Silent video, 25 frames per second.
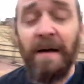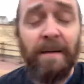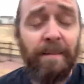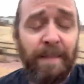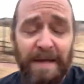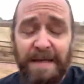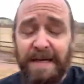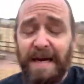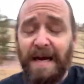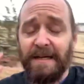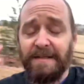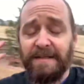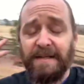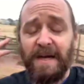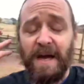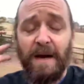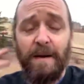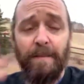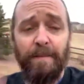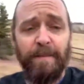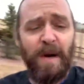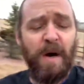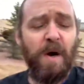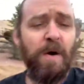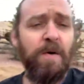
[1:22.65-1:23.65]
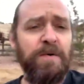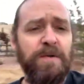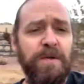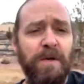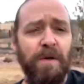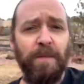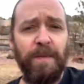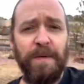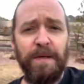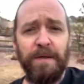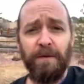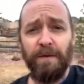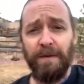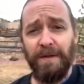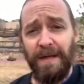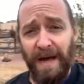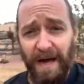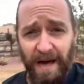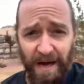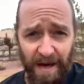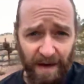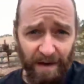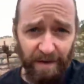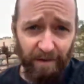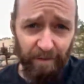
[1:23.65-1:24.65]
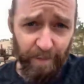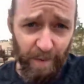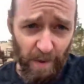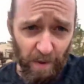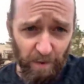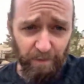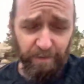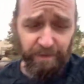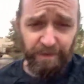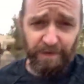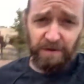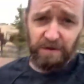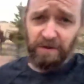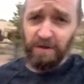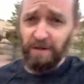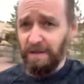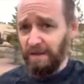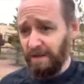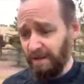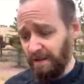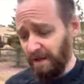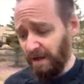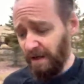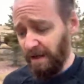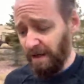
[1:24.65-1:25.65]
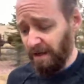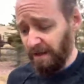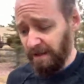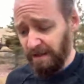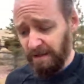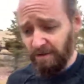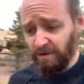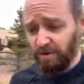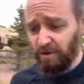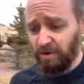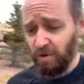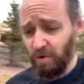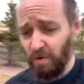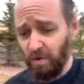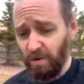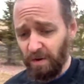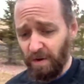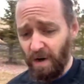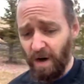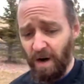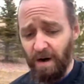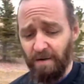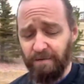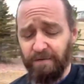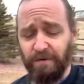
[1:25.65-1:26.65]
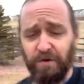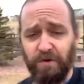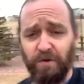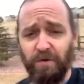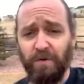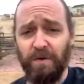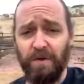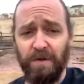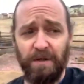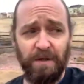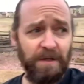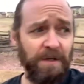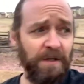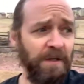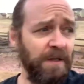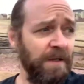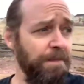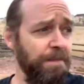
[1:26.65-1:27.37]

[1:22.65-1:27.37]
My dad's got a boat, so I'm gonna be doing a lot of boat fishing, inshore, offshore,